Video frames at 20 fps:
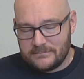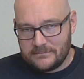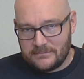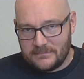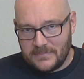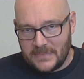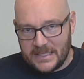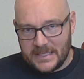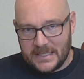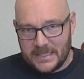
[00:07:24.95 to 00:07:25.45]

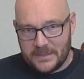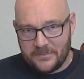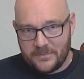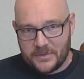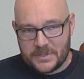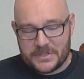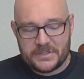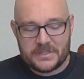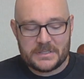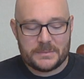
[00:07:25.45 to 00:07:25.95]
My
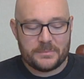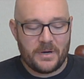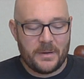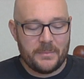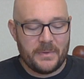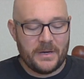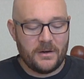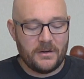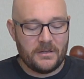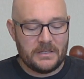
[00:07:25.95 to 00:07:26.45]
interest is
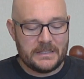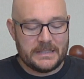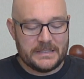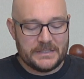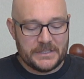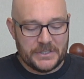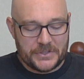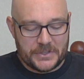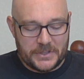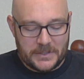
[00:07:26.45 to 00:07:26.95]
primarily
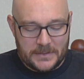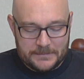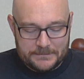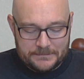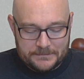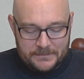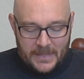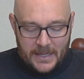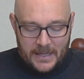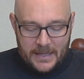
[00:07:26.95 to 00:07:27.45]
digital.